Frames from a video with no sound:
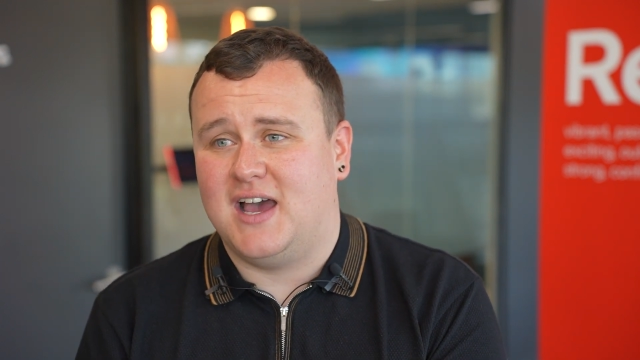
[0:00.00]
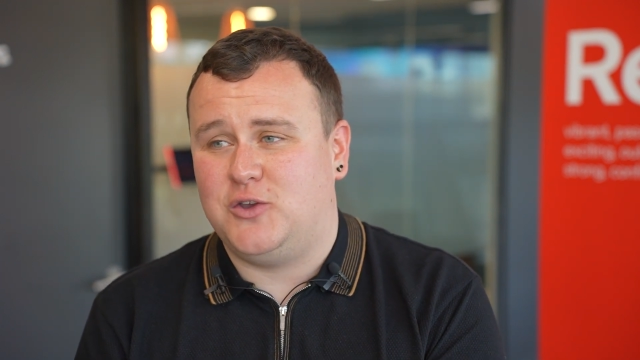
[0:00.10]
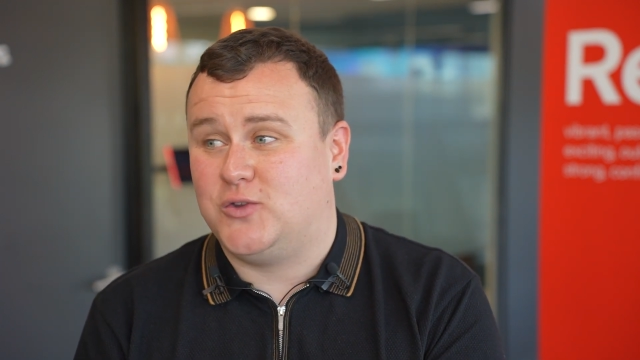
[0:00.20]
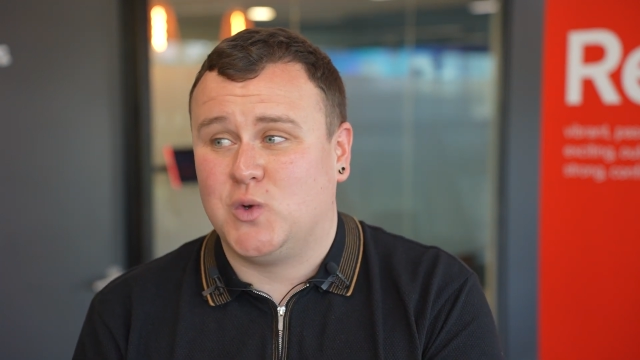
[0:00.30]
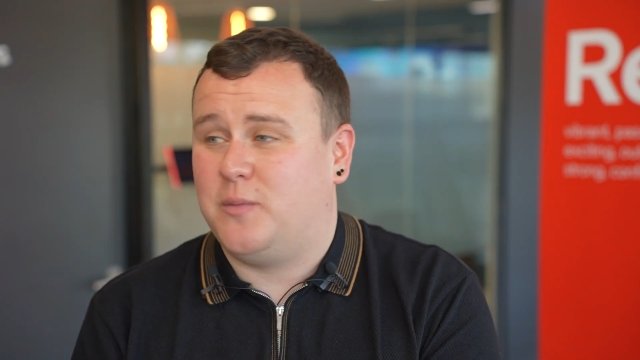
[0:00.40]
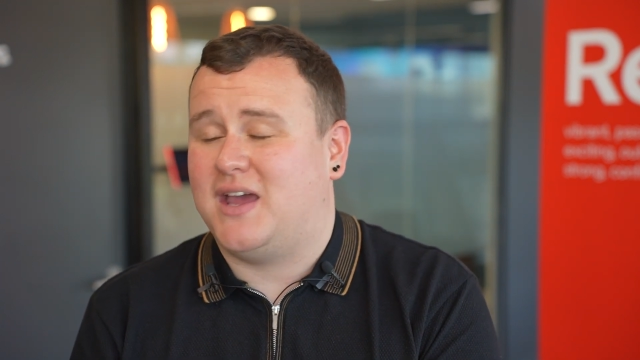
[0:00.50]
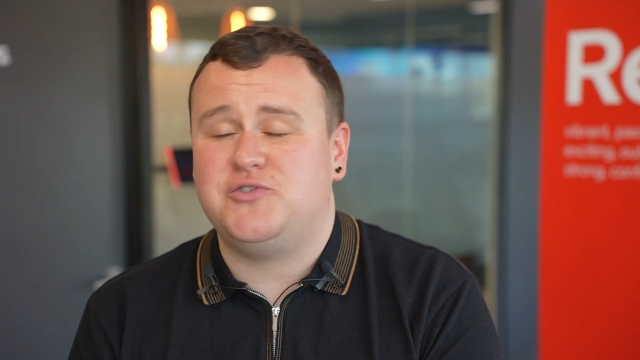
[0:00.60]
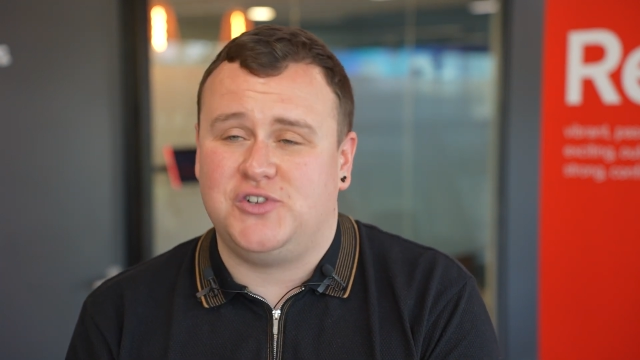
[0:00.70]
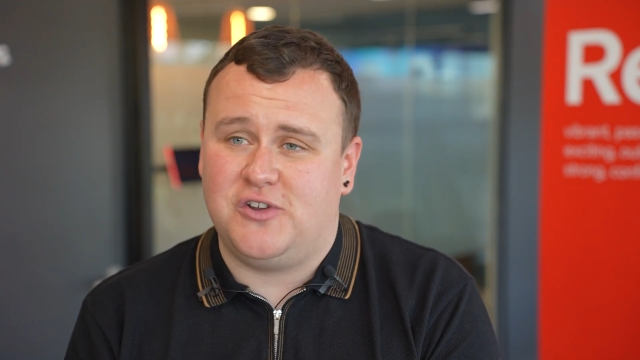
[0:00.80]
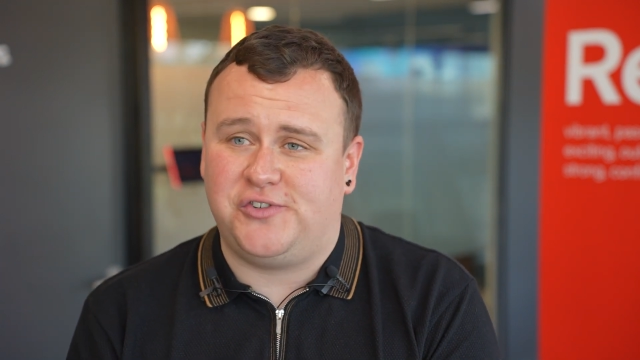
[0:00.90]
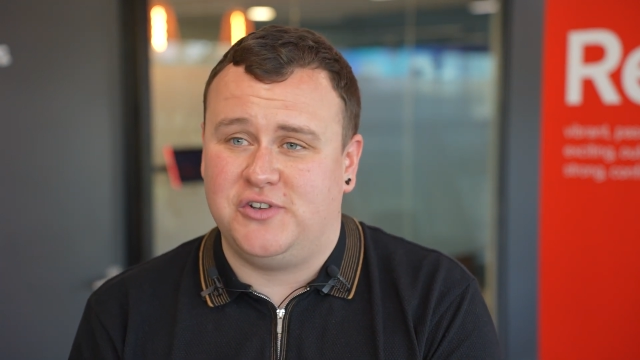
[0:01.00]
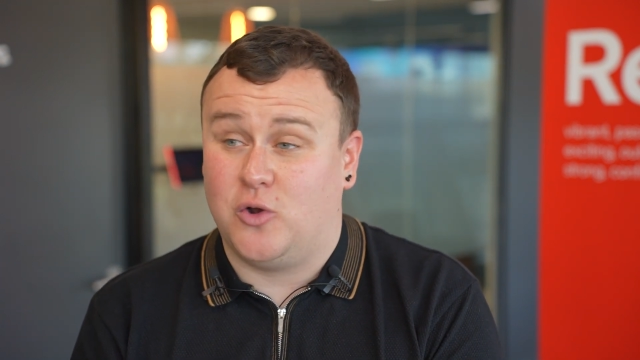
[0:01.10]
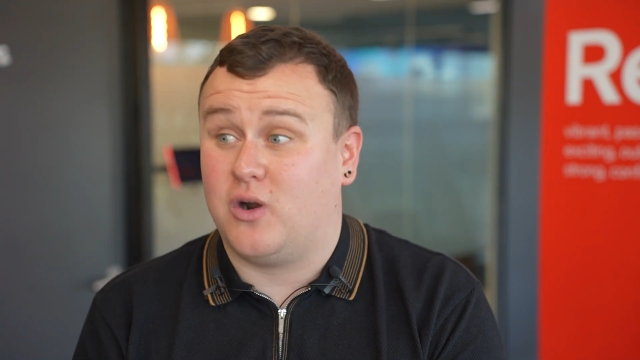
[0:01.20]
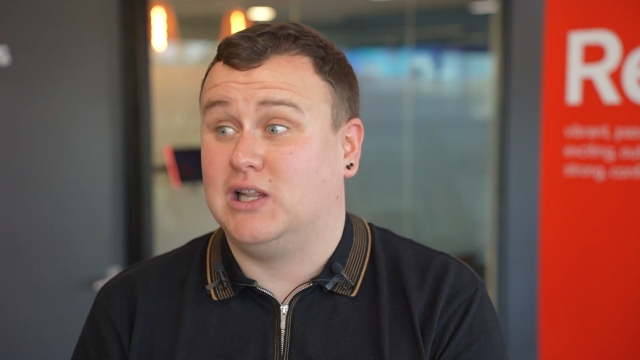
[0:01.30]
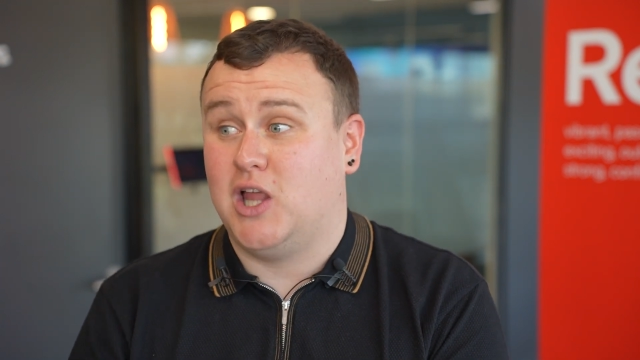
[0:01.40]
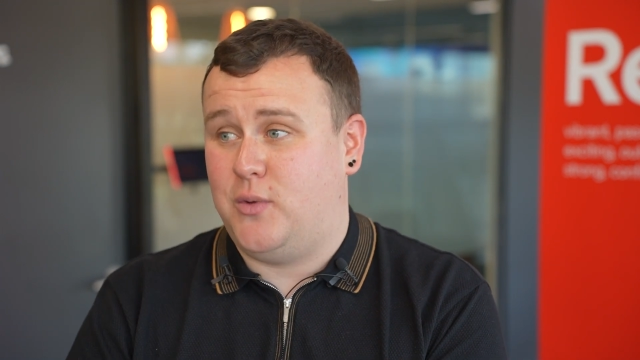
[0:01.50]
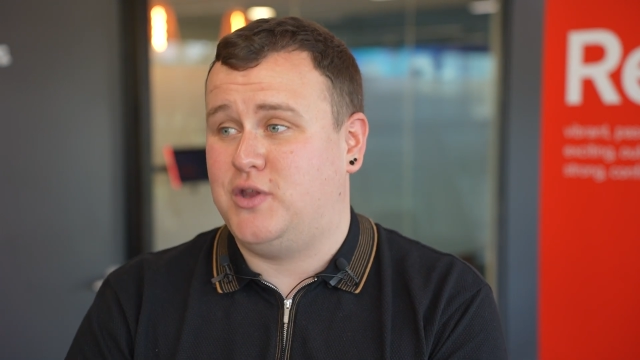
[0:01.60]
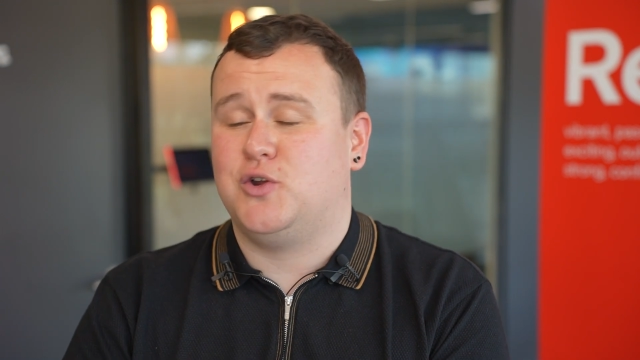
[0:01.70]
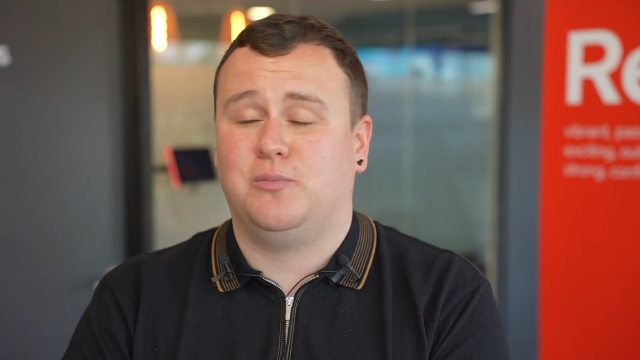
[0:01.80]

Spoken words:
you don't want to be introducing or allowing your